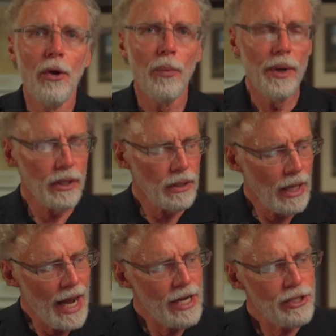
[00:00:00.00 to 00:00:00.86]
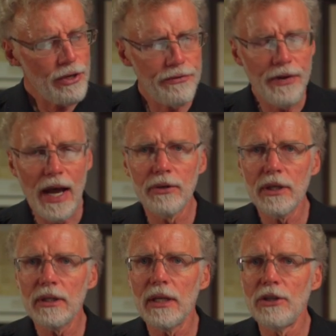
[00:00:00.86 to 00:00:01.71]
When Elijah found
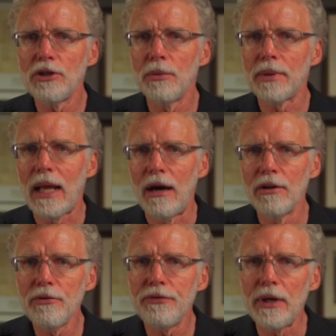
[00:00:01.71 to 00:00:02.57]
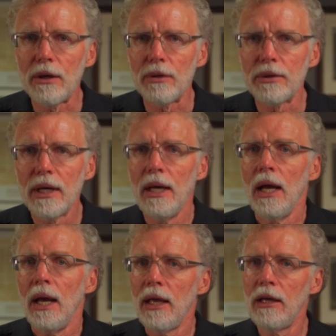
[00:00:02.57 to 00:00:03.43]
Elisha plowing the field,
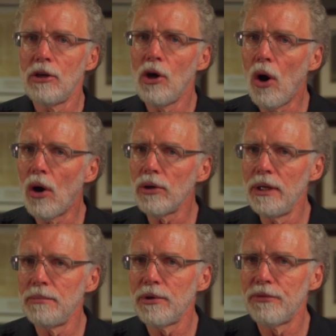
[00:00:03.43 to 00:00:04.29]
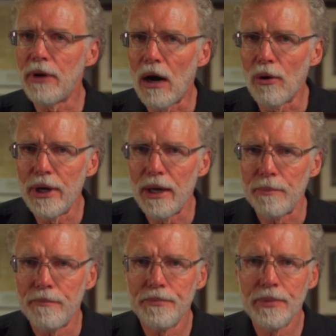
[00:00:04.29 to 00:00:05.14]
he called him to follow him.
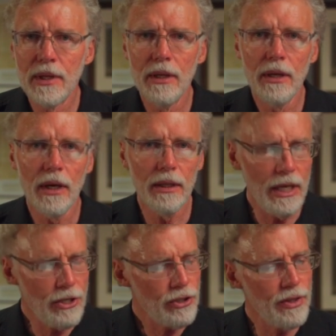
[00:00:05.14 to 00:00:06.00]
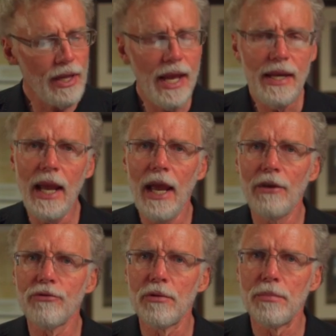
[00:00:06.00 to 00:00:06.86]
Elisha then
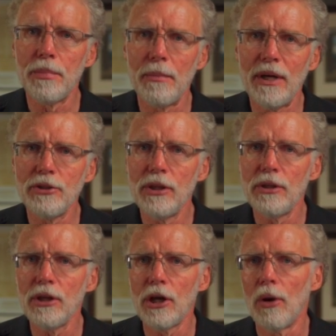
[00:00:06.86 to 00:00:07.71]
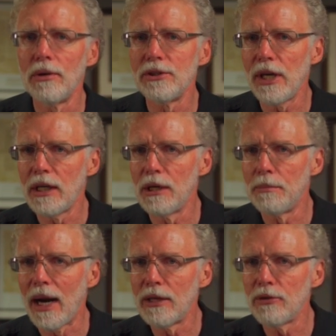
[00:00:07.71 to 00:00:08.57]
asked for permission to go and say
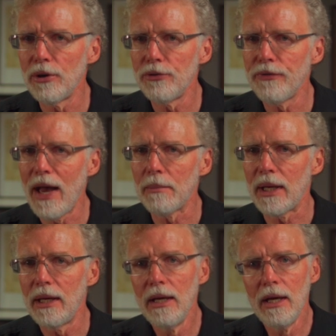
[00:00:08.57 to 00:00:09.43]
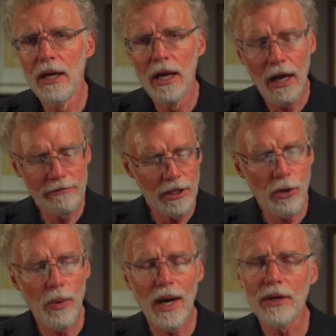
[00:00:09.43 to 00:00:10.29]
goodbye to his family, a
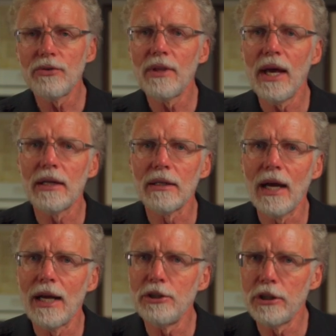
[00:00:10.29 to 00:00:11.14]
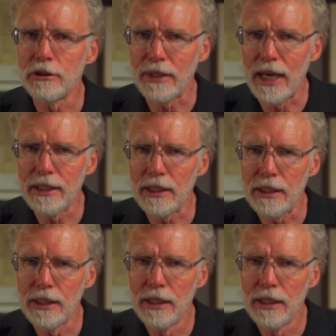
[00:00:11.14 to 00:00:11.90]
request that Elijah granted.